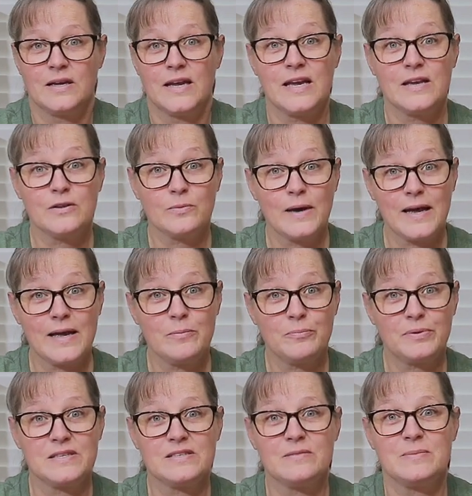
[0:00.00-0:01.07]
Either way,
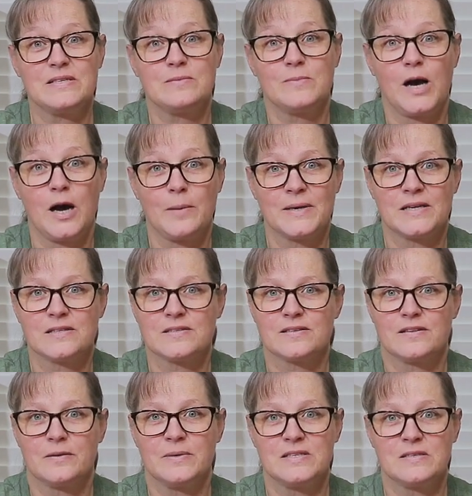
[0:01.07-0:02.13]
please leave me some
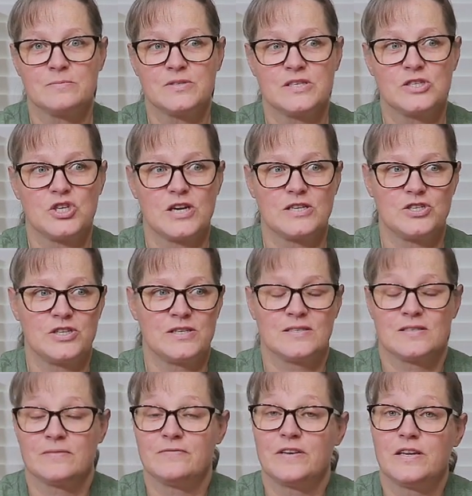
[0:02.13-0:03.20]
comments. Leave me some
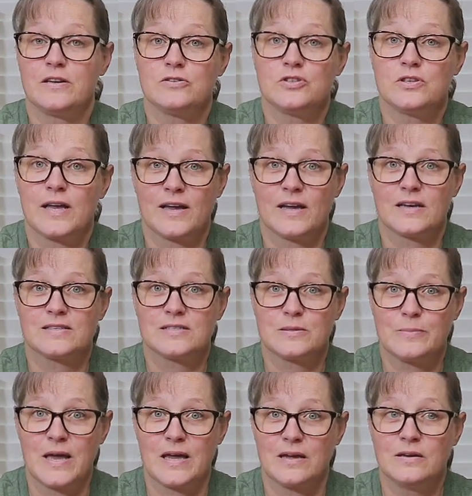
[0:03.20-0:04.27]
suggestions, some videos you'd like us
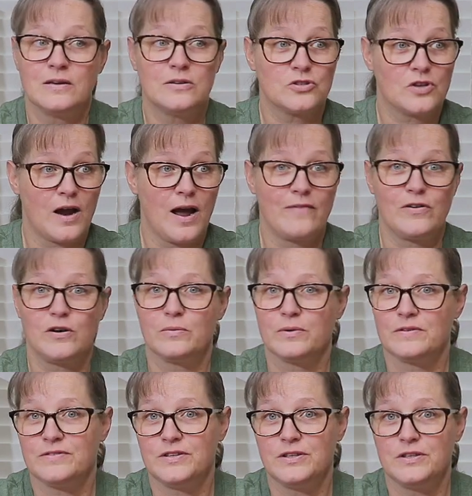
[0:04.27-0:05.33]
to make. Travel,
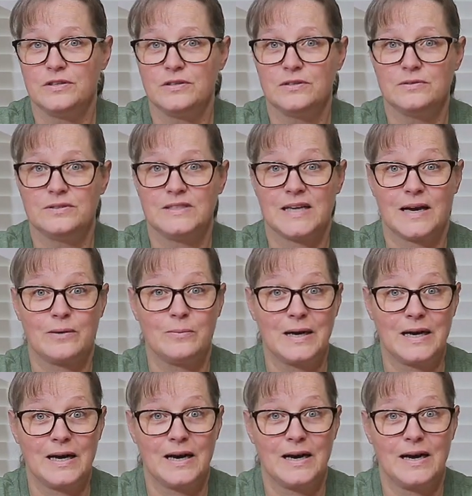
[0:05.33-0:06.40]
review,
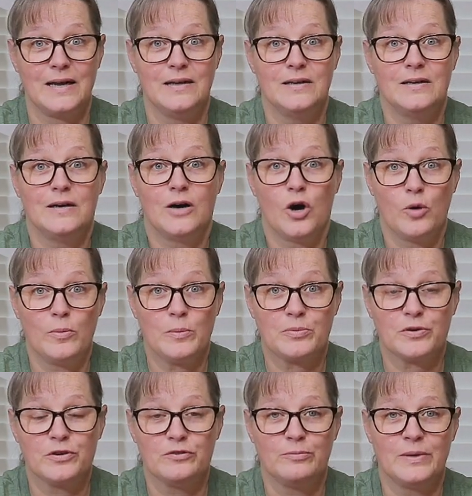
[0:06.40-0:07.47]
DIY, home
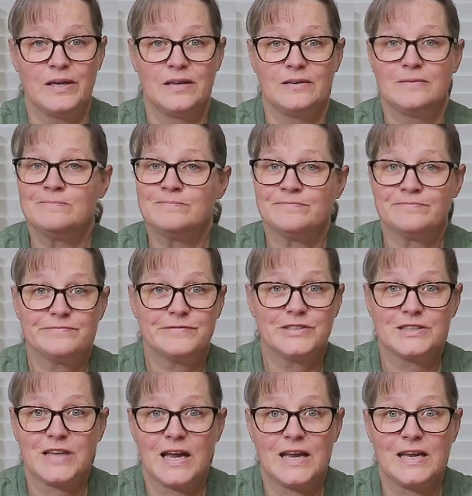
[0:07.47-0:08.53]
improvement,
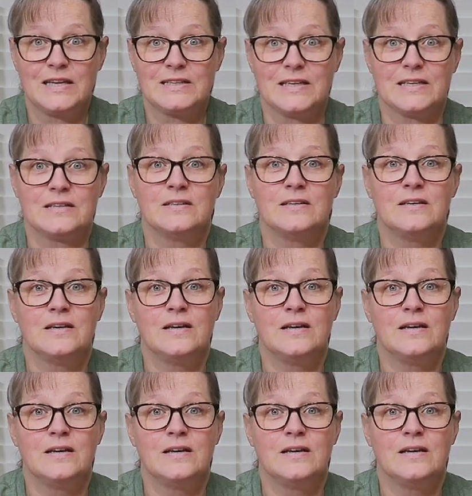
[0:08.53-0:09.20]
just kind of anything.